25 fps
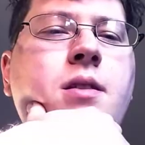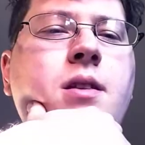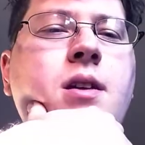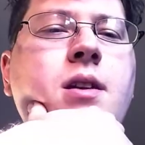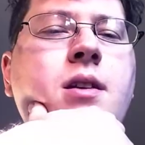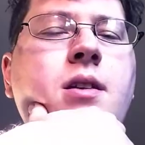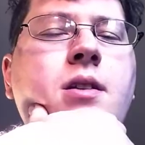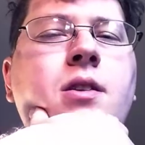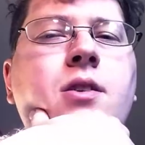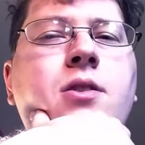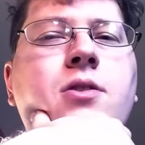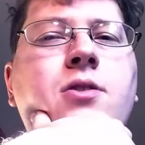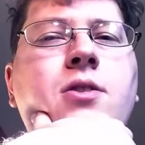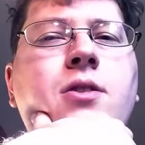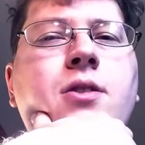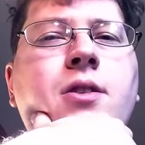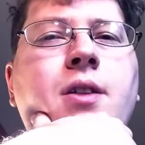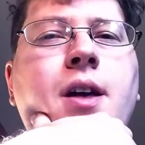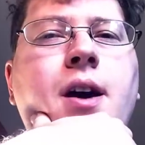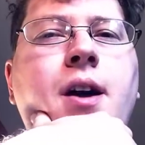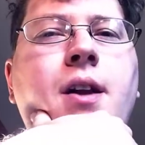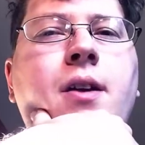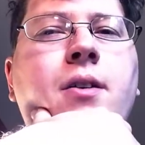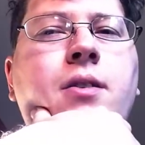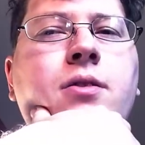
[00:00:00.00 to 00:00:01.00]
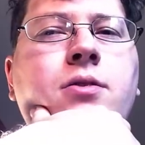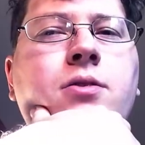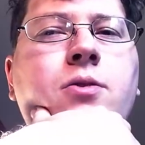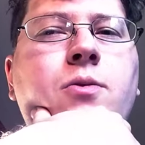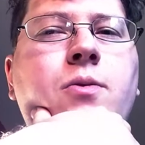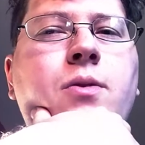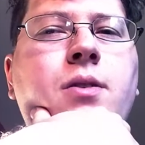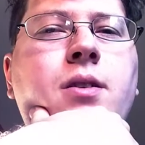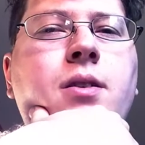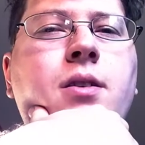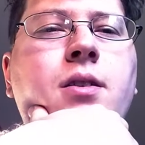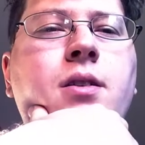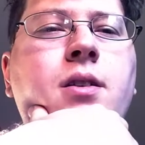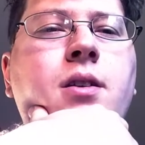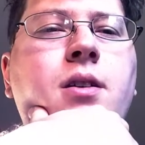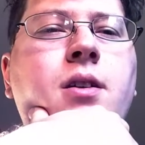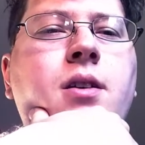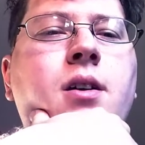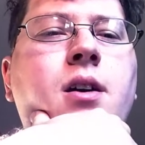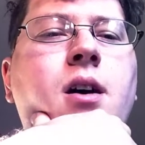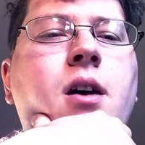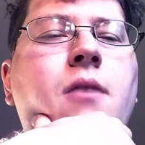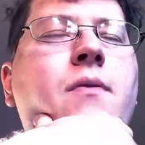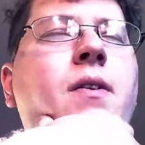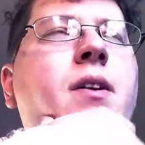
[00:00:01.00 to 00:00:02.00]
In addition to that, I also want to
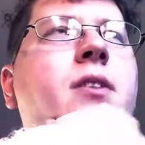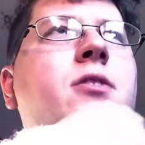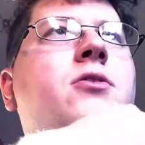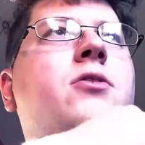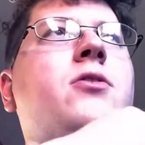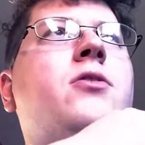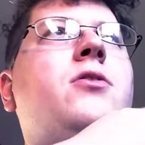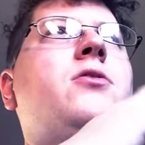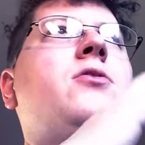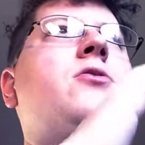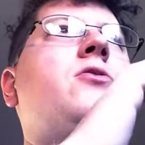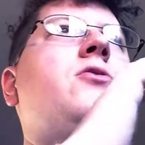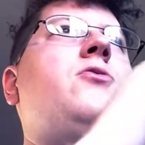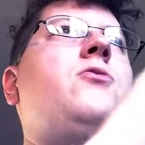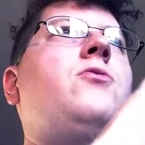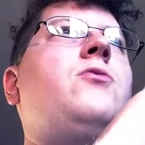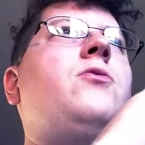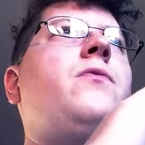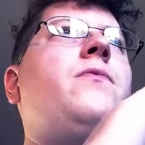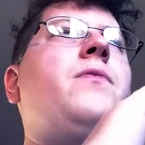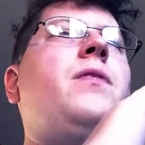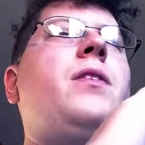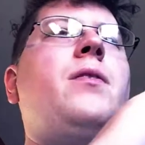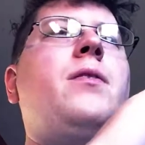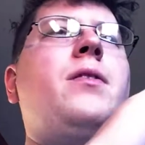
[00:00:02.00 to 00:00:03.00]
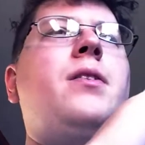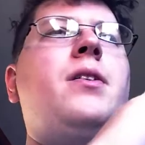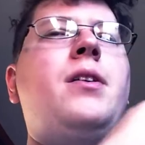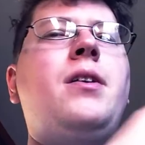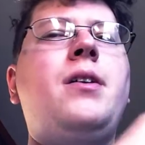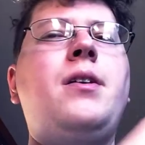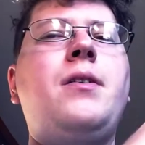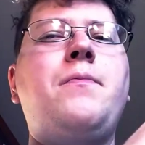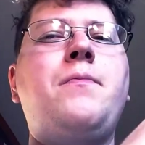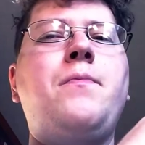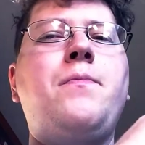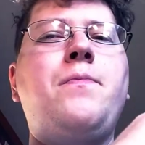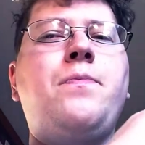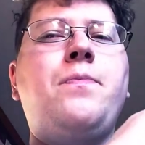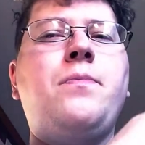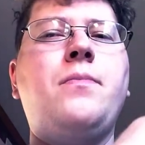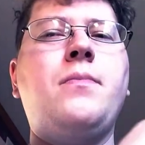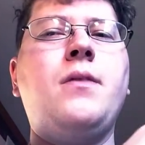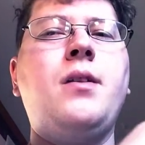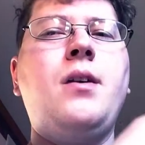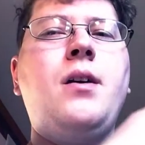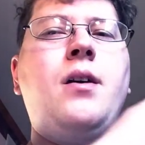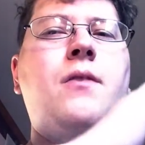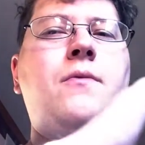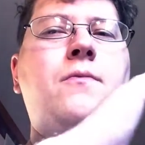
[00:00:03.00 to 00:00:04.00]
eventually do a very
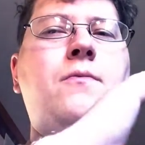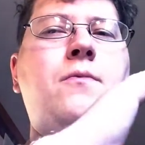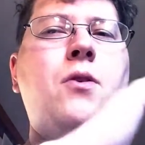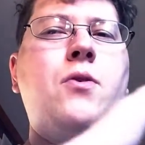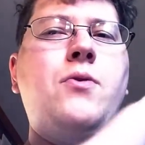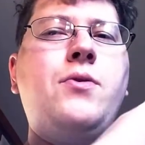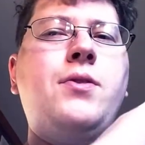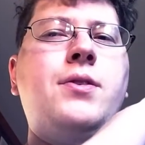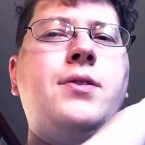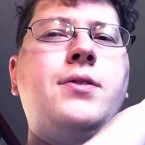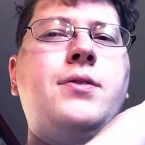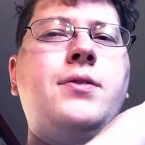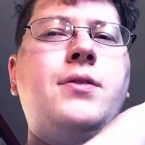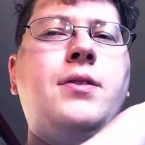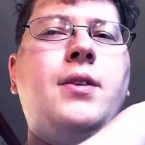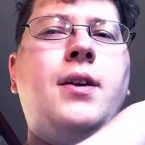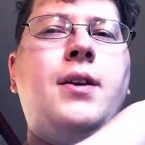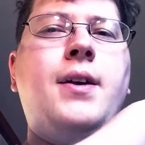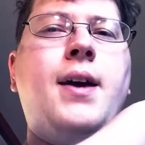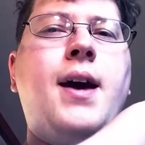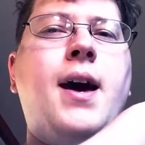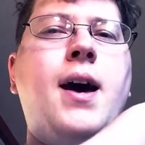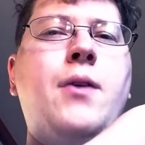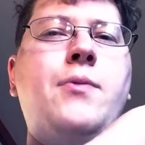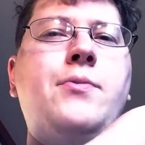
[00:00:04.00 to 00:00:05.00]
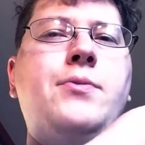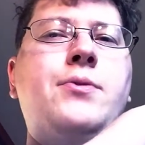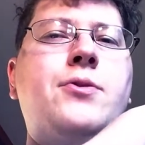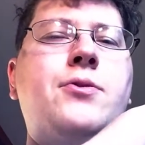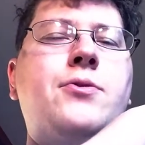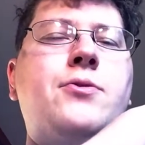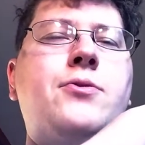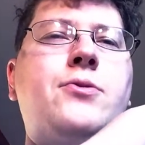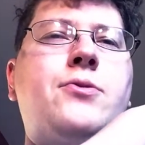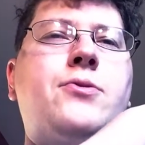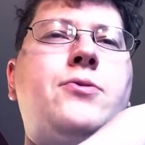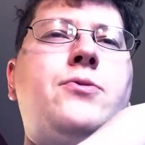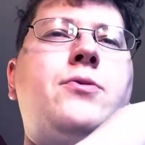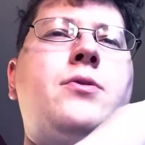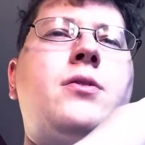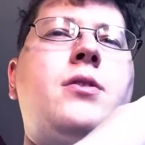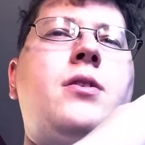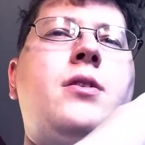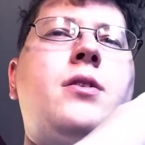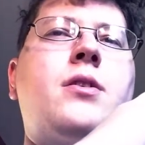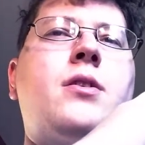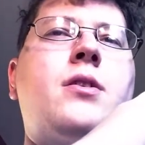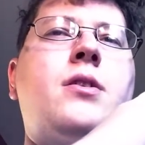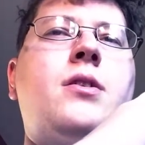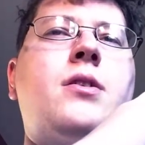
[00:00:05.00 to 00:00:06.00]
focused, like, how-to,
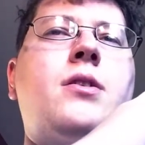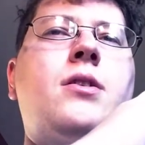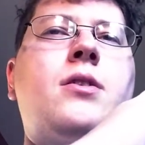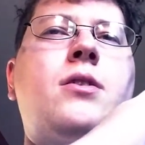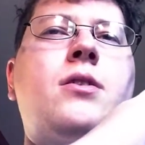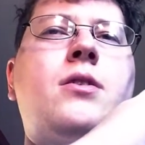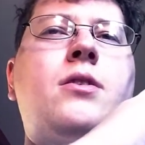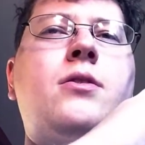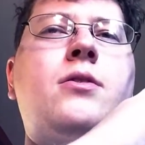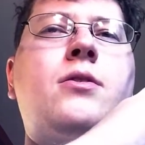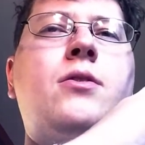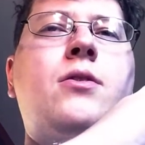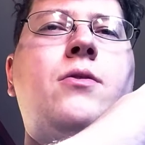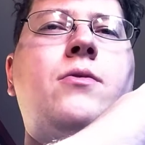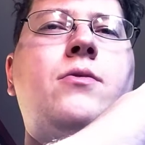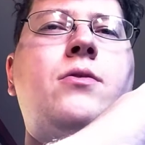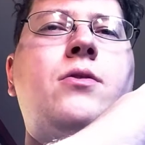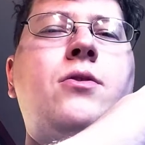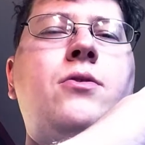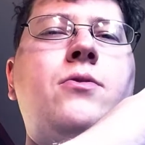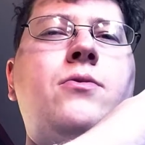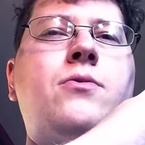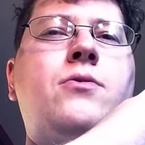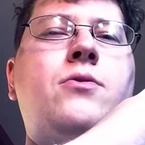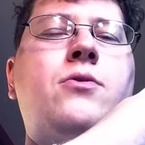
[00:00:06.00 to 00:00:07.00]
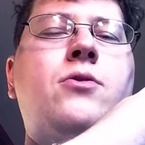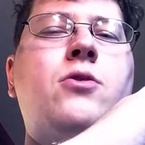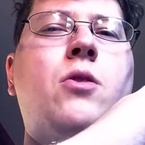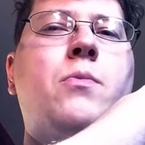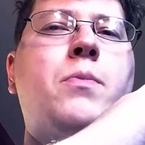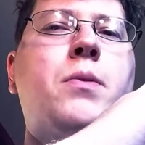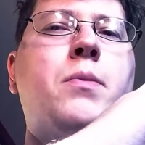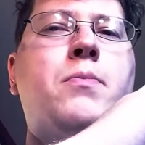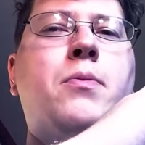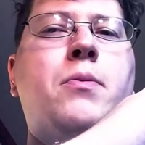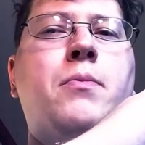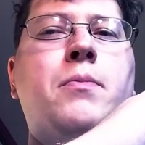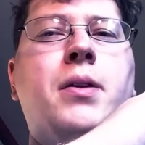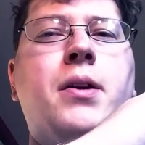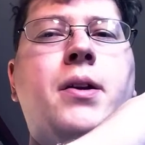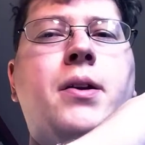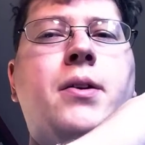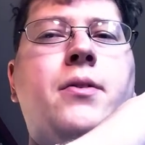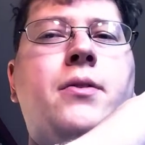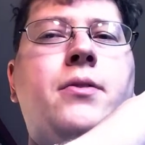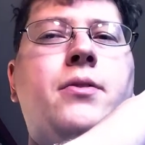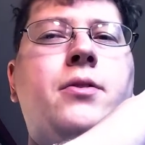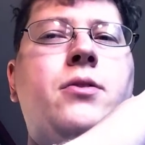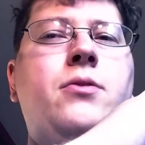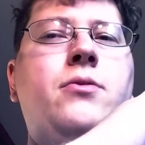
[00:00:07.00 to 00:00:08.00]
you know, use Adobe
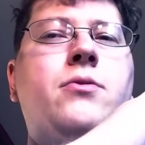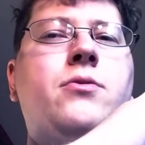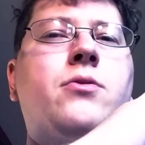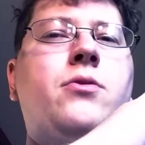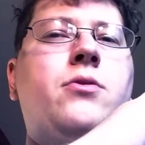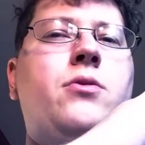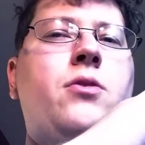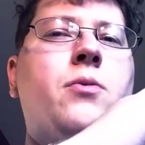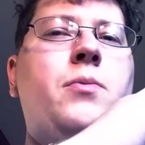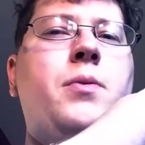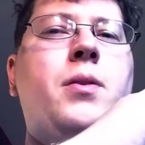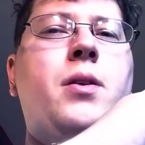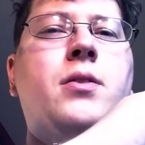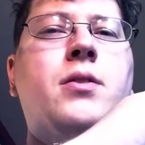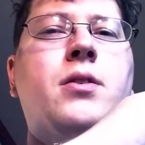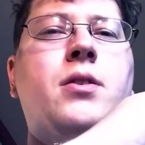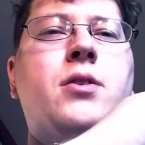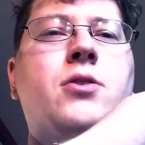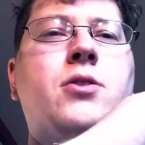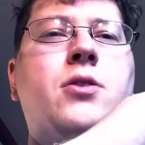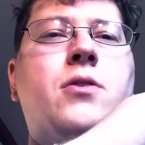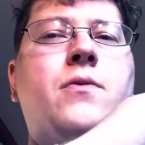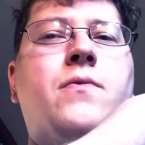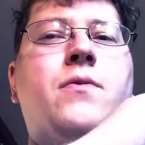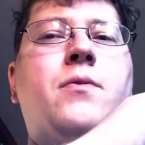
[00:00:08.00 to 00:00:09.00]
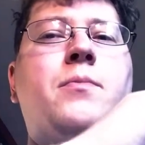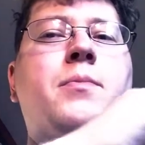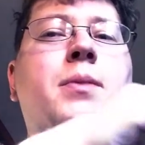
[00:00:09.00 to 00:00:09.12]
Premiere, use Adobe Audition for